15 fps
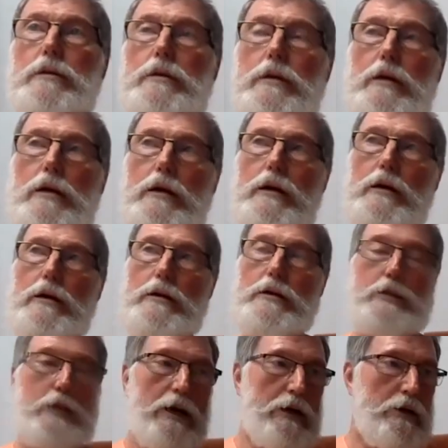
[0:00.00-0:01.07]
the
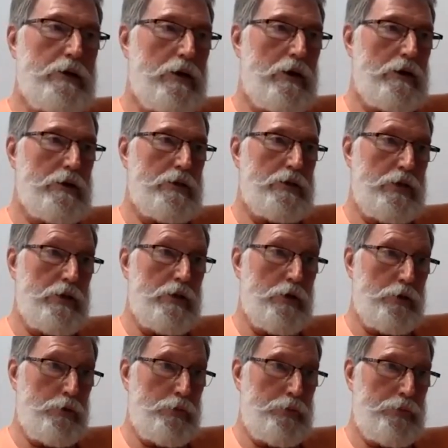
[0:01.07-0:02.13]
central
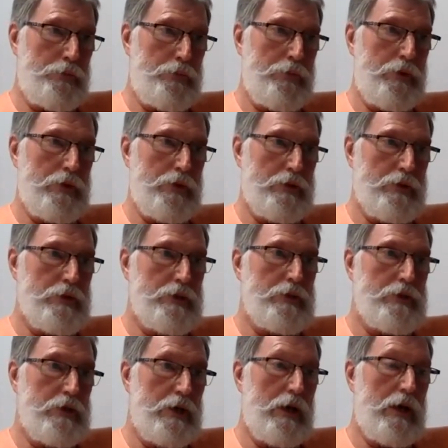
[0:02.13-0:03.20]
genome is
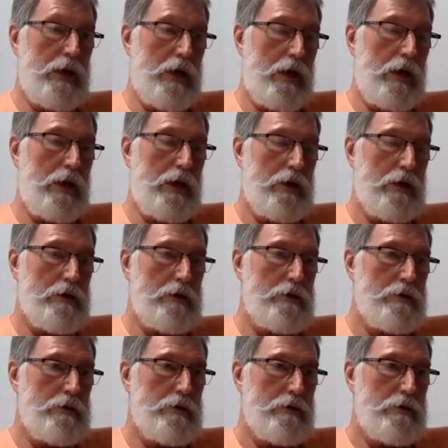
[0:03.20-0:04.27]
this DNA,
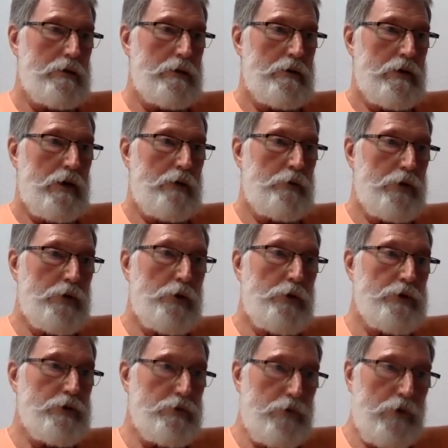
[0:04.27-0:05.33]
and we
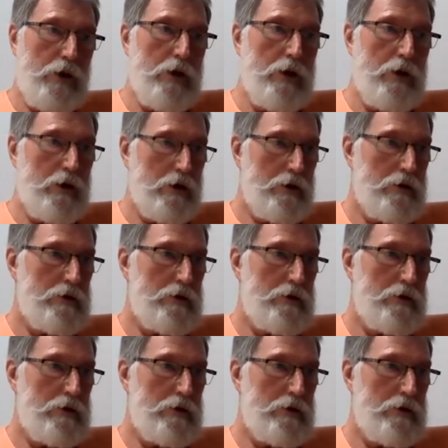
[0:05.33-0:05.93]
know it's wrong.